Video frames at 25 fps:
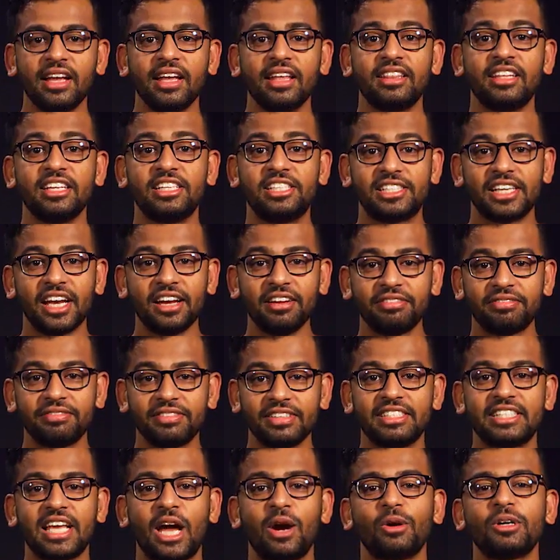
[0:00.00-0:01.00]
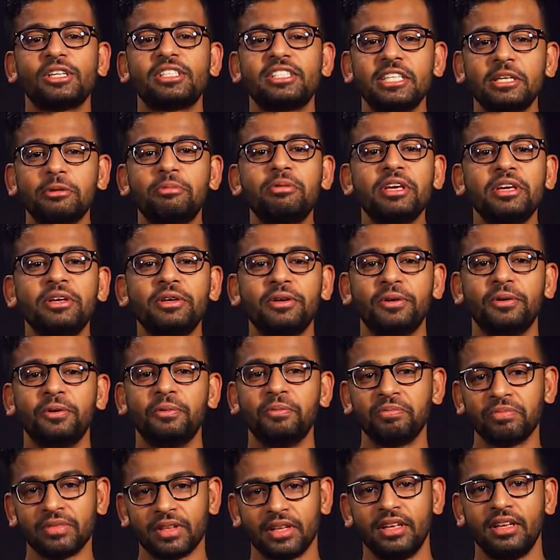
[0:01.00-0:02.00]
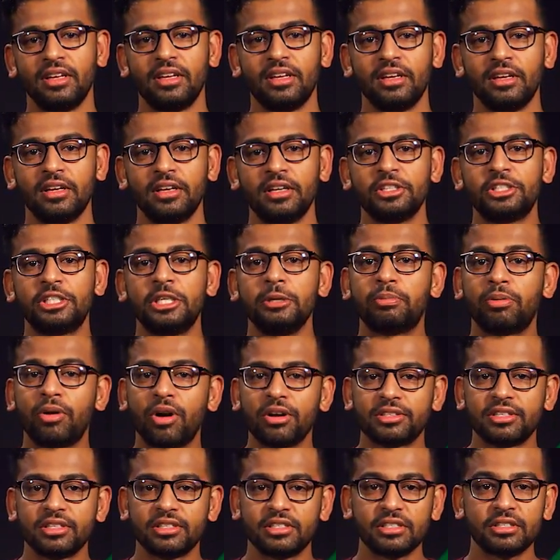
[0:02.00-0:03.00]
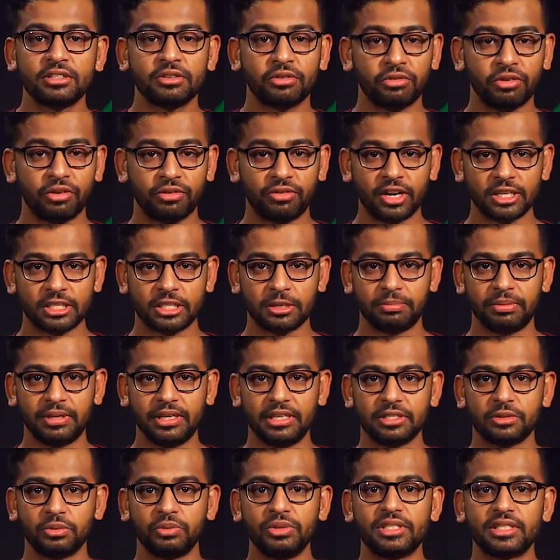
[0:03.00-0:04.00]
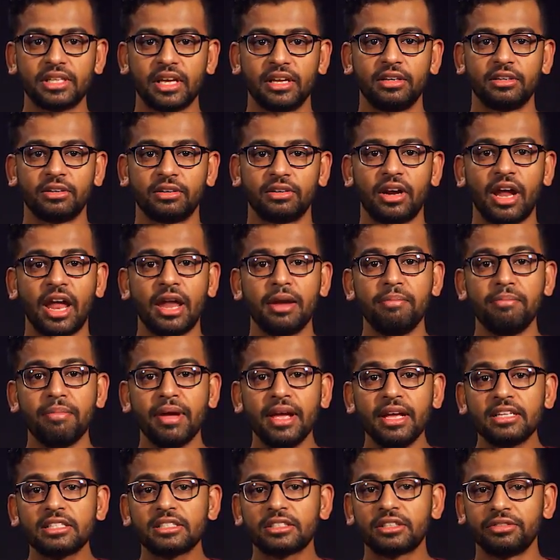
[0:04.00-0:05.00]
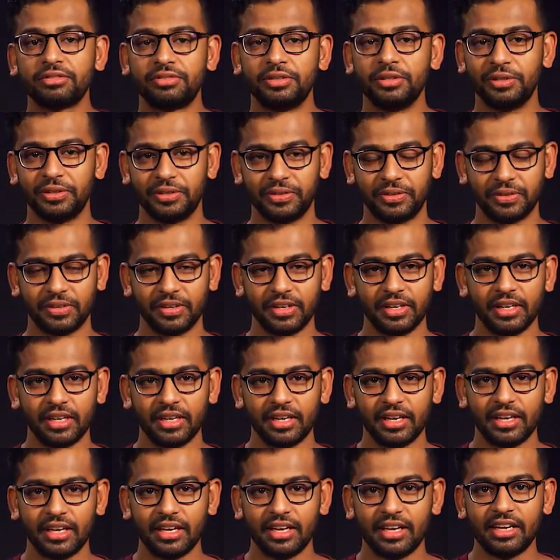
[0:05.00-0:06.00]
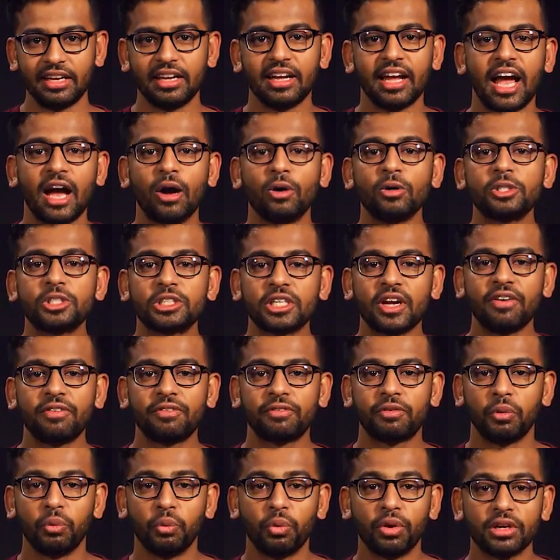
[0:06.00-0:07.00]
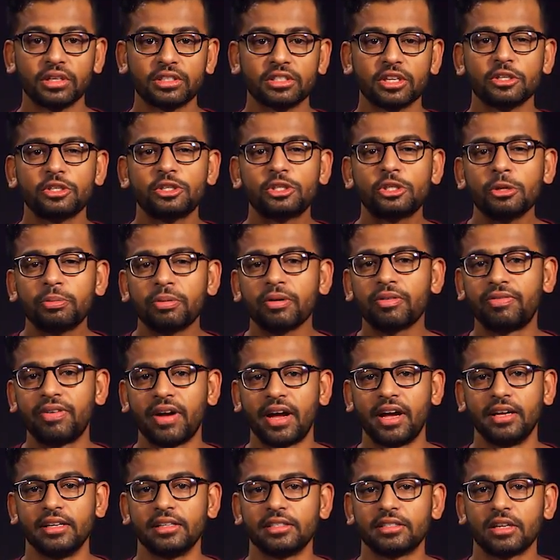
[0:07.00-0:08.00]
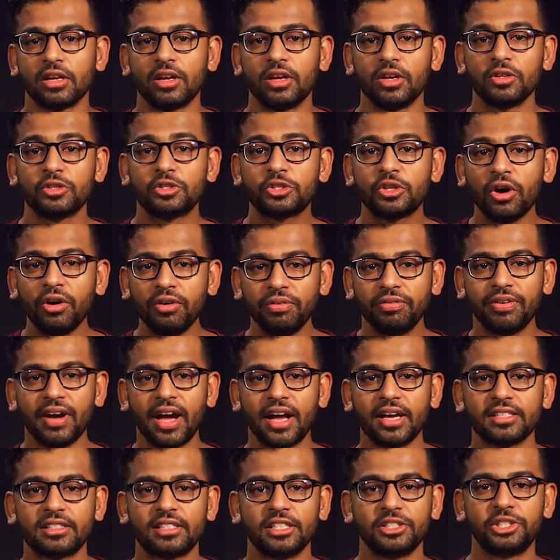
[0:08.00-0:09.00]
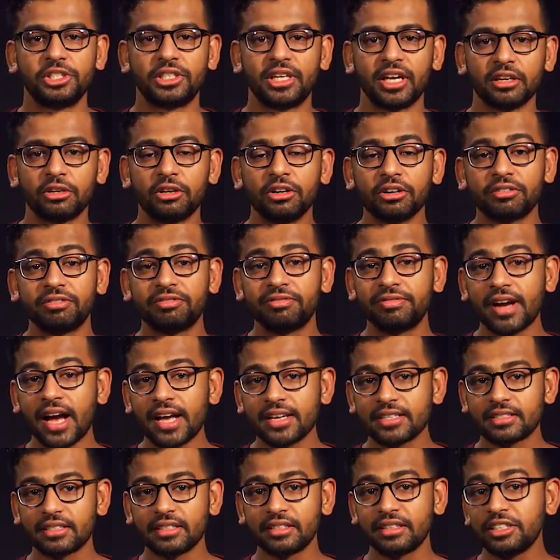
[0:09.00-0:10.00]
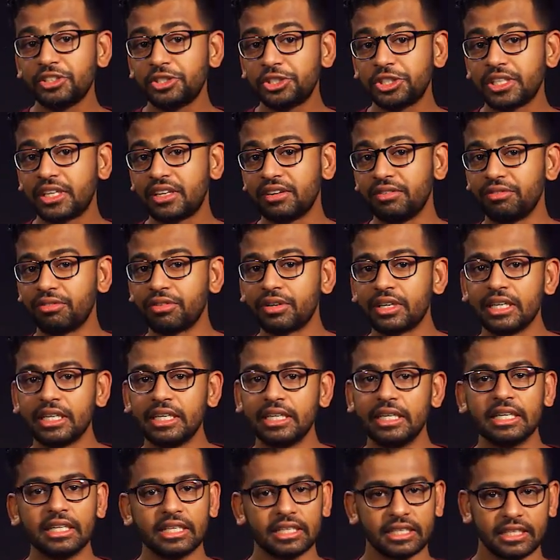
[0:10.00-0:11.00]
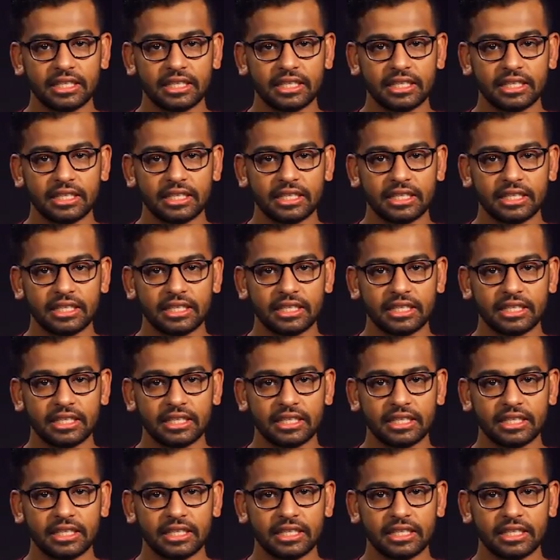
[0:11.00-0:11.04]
The chef is our CPU. She processes the recipes we send her and makes the food. Our chef works super fast, so fast that she can cook faster than she can read.